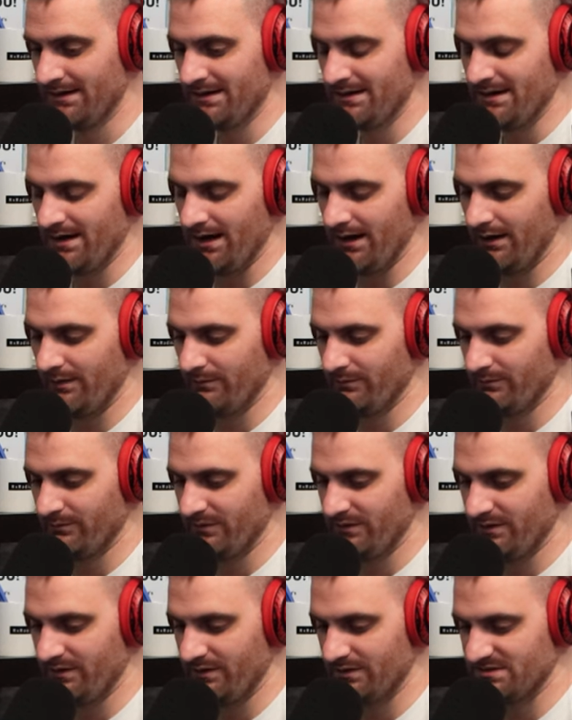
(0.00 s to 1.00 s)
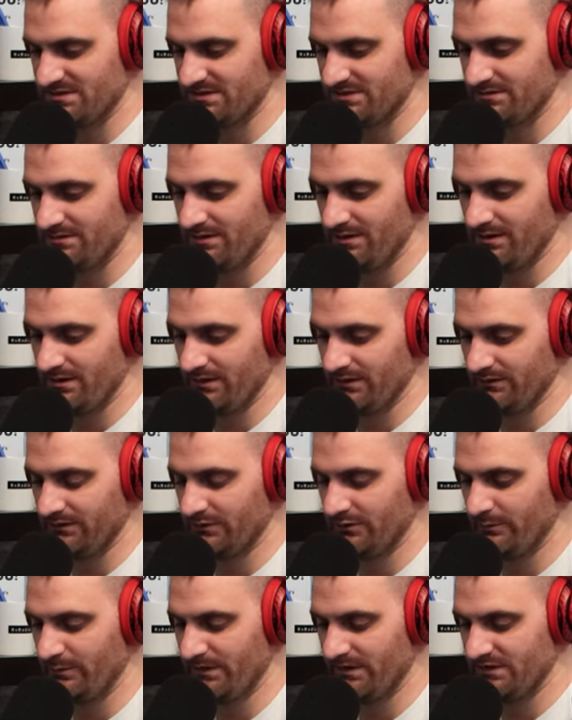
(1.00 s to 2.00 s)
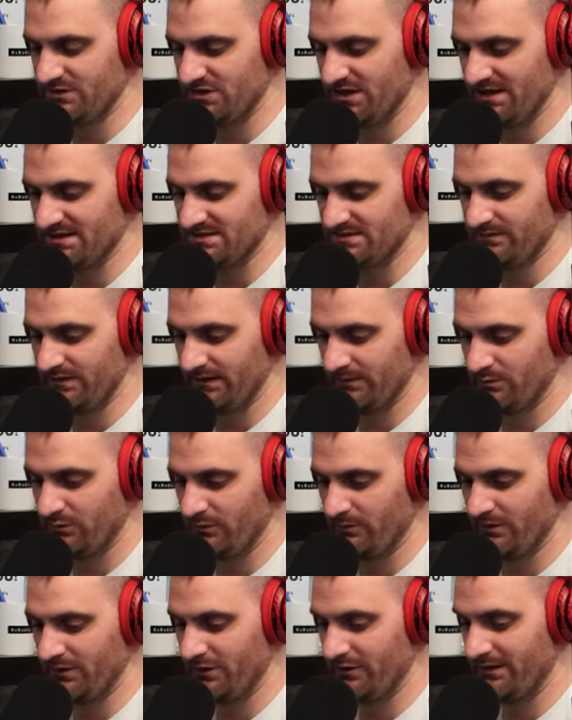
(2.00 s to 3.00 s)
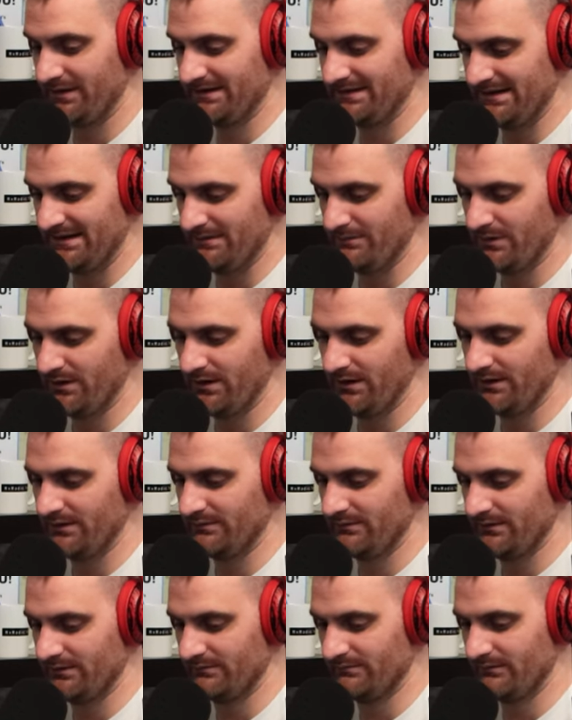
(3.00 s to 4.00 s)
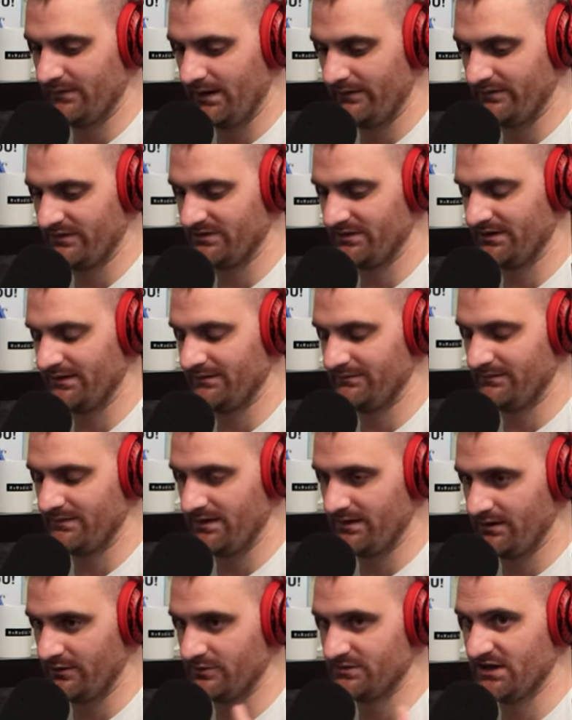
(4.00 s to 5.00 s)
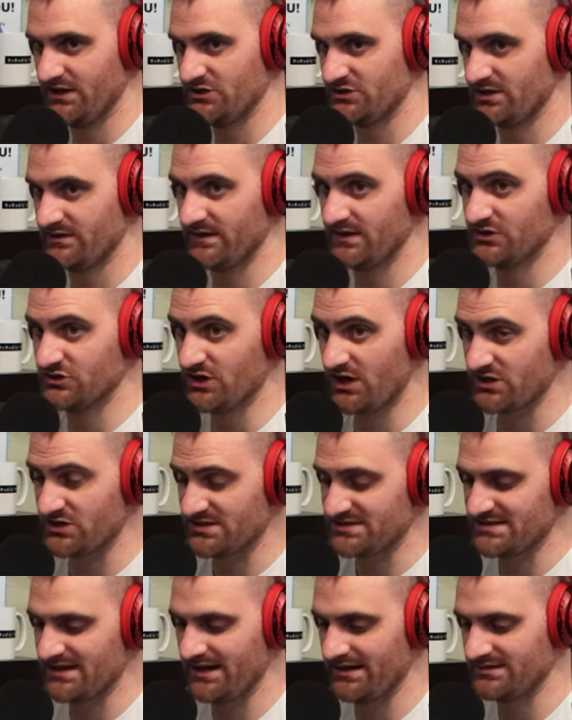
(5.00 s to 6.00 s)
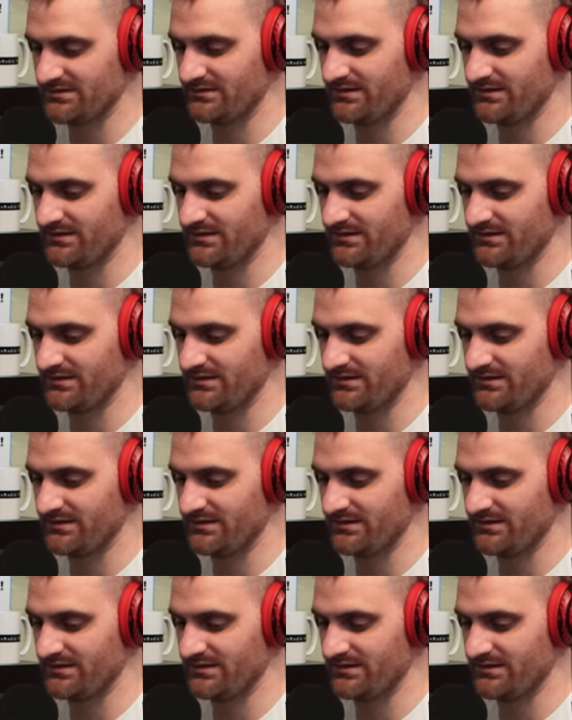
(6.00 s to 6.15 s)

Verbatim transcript: Um, there's a little bit of chance of like pulmonary edema and obviously irritation at the injection site.